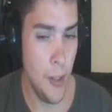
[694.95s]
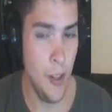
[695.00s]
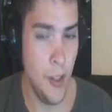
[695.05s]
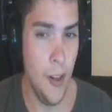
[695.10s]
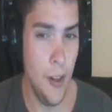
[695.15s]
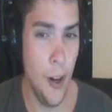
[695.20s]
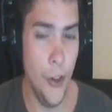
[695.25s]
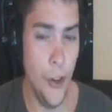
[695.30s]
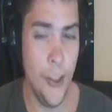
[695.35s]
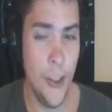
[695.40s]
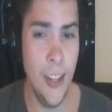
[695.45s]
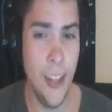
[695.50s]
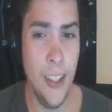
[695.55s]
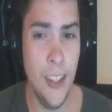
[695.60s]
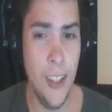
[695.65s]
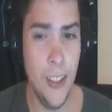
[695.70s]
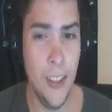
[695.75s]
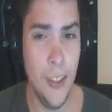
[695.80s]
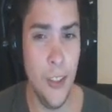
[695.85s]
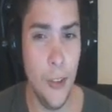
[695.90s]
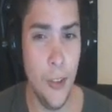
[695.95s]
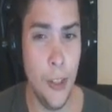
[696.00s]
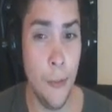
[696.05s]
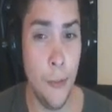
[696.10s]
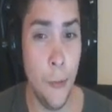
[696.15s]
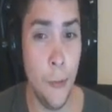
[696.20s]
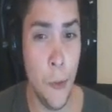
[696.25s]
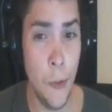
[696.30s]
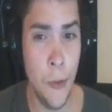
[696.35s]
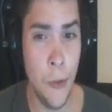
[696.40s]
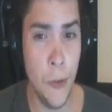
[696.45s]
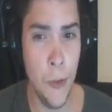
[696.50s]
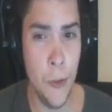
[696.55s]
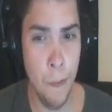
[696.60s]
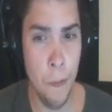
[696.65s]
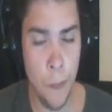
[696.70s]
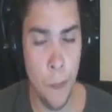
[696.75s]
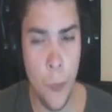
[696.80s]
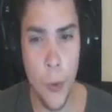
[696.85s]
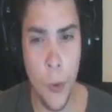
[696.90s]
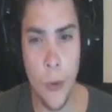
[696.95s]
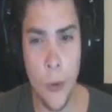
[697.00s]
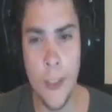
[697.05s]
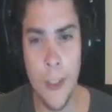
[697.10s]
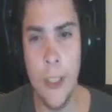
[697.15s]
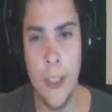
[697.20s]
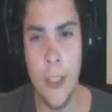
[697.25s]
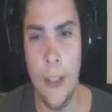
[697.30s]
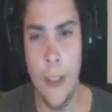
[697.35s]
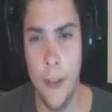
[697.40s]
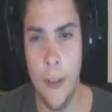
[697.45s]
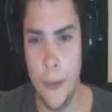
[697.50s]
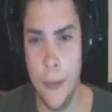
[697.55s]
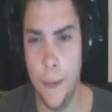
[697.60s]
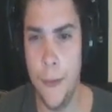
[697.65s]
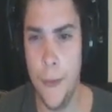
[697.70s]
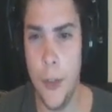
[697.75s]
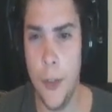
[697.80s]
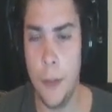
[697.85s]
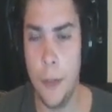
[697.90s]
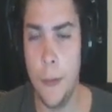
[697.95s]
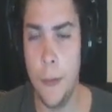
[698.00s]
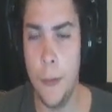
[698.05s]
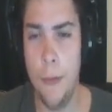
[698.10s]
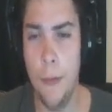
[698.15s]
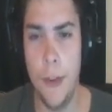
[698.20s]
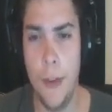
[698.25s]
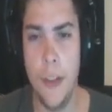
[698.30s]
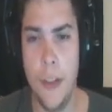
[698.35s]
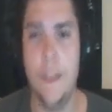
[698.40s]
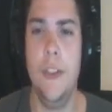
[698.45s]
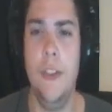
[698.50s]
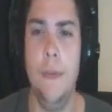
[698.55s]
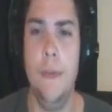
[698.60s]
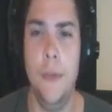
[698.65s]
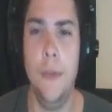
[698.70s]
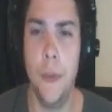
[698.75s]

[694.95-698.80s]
Are you guys looking forward to more Darkmoon Fair stuff,